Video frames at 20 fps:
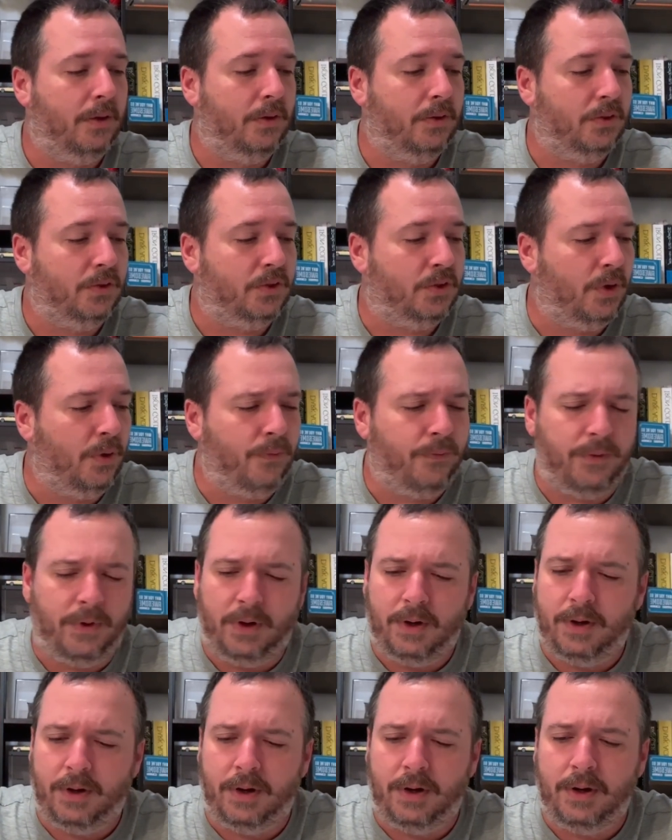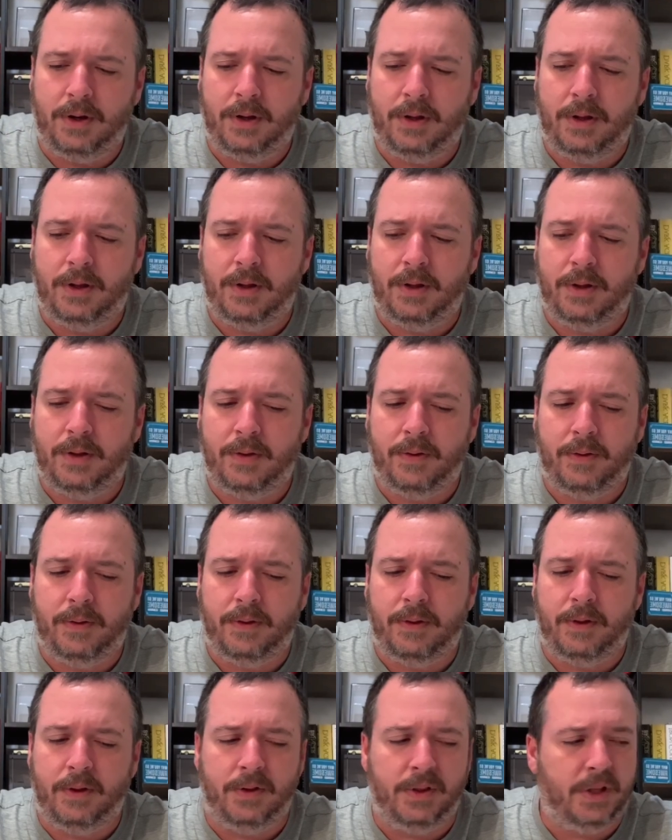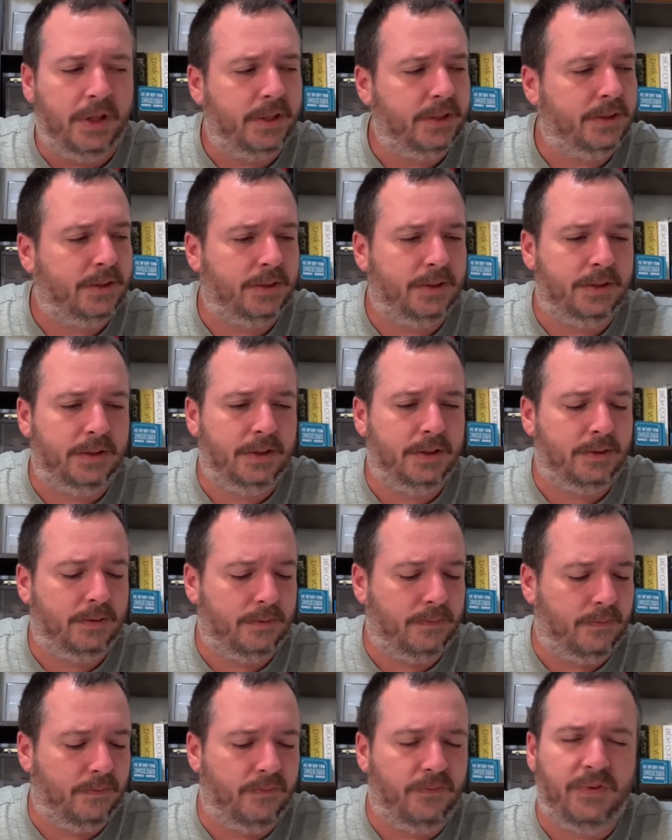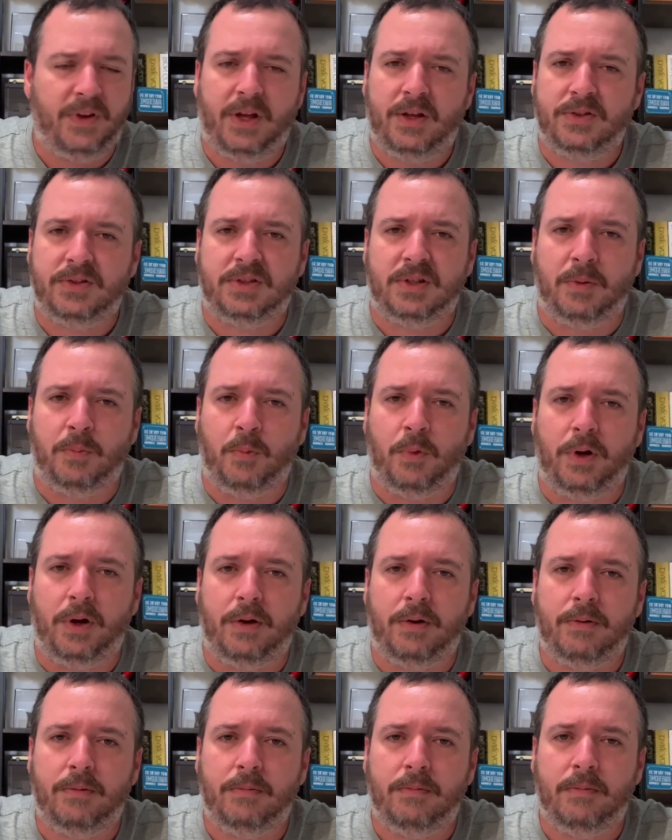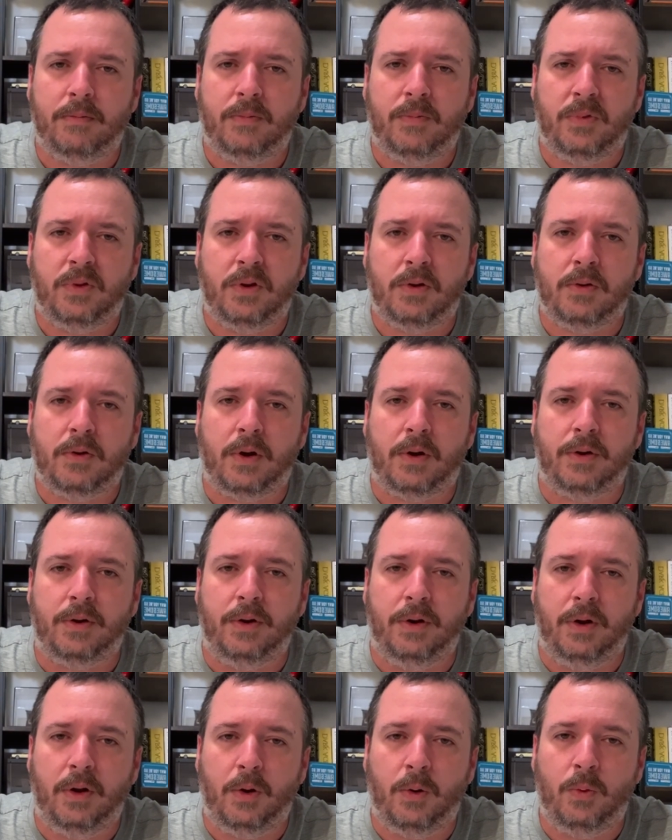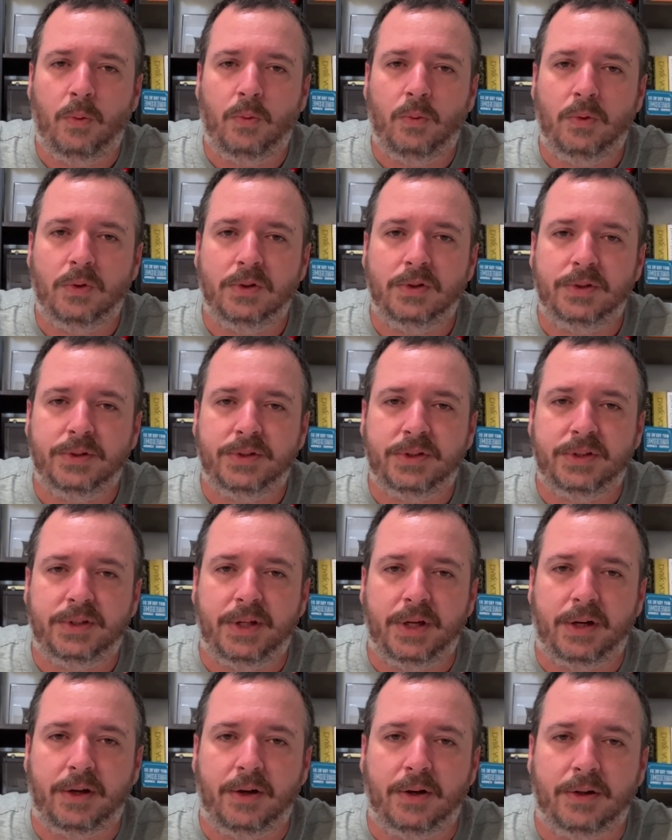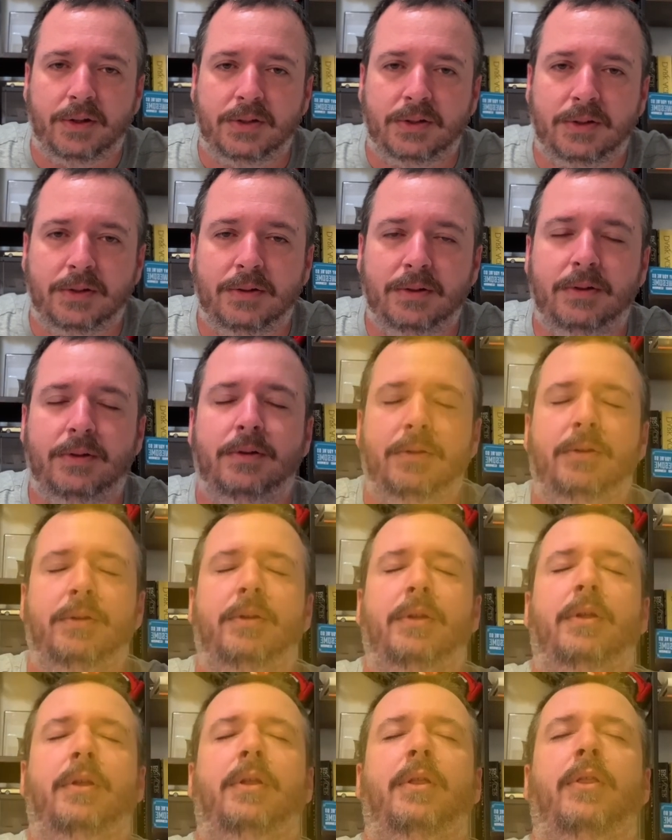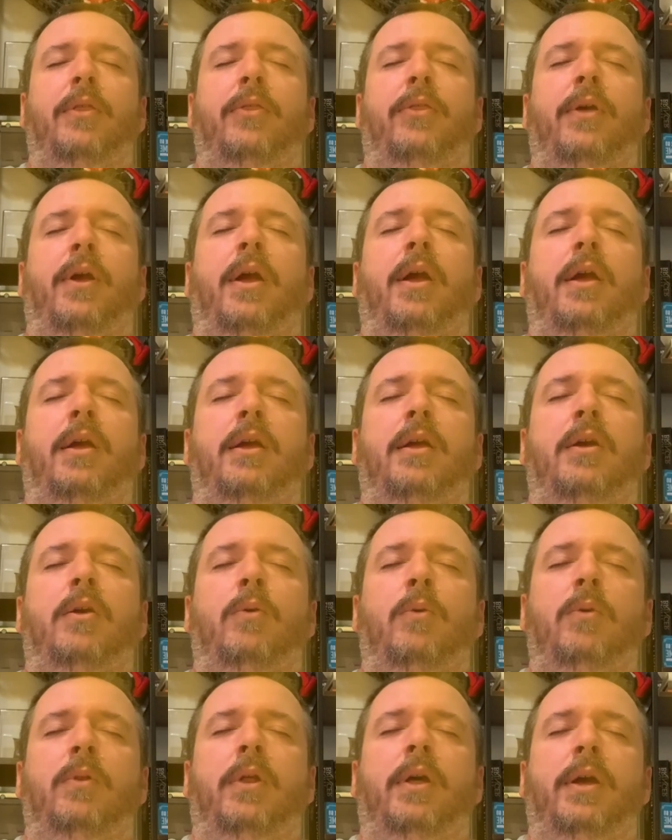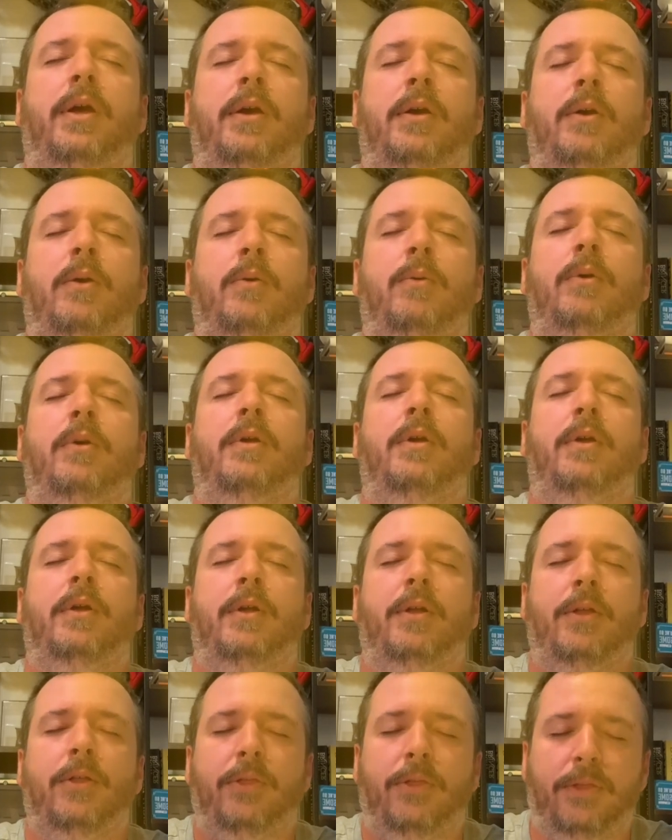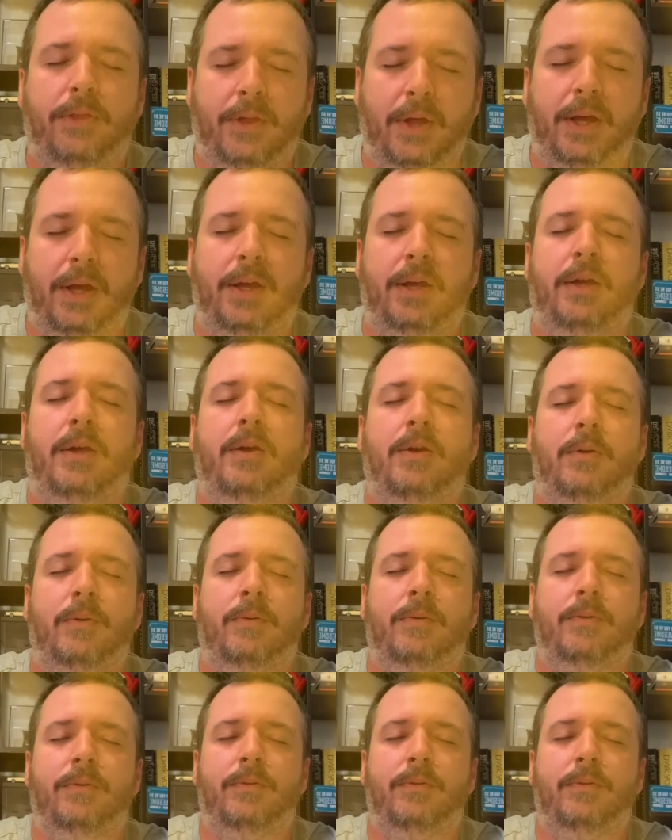So far, unless it fell somewhere, there are no stickers. Thank you, Lego. Thank you.